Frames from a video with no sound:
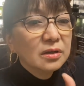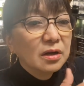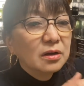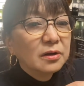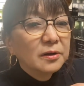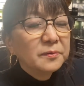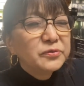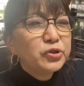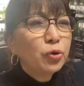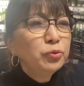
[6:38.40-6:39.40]
um
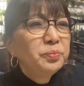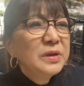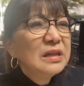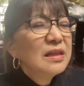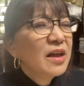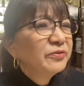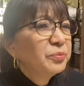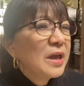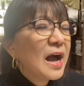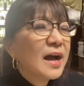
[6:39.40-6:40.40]
don't be left
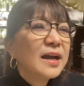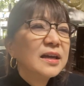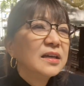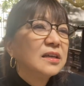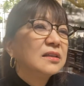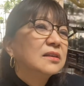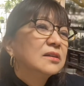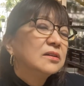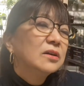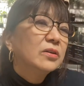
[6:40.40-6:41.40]
behind,
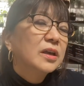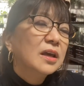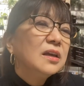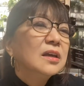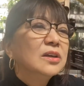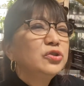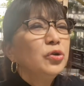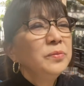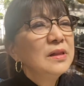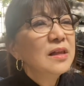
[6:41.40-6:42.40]
okay?
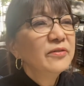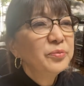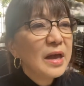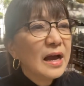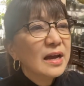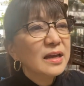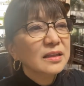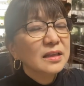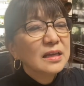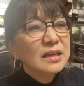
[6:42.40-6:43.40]
Don't be left
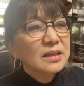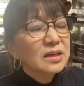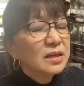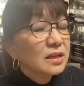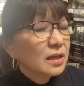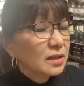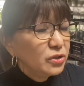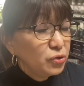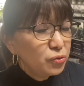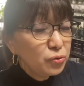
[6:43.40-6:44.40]
behind.
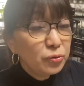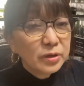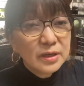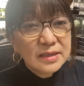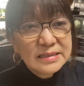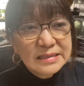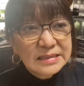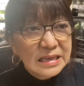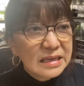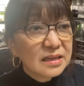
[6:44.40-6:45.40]
You can
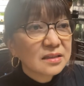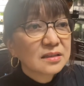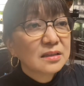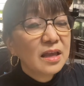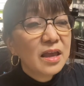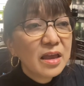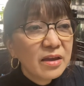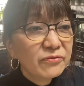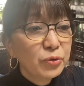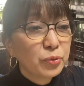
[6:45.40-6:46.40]
see it
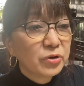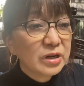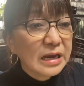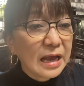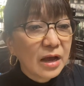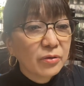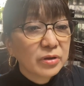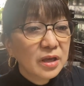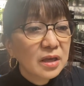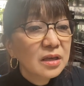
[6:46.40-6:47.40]
everywhere now,
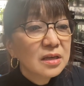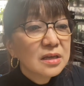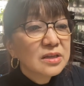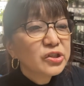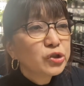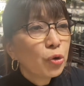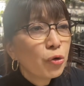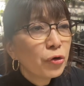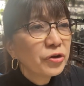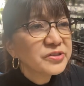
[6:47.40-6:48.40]
okay?
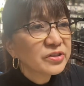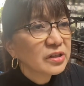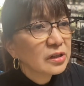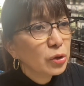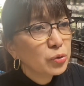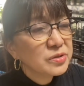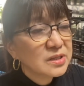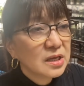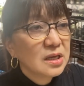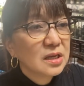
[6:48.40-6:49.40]
Stores are
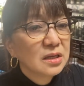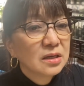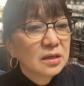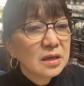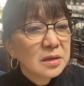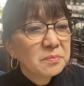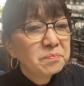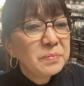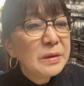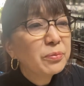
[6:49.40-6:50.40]
closing.
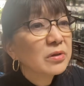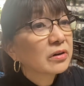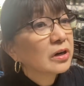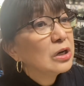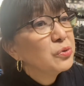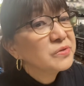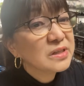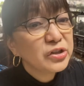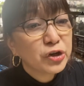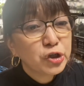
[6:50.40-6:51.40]
People are
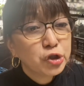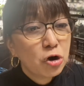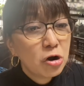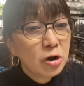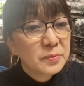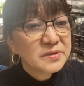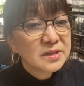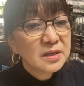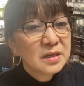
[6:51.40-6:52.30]
losing their jobs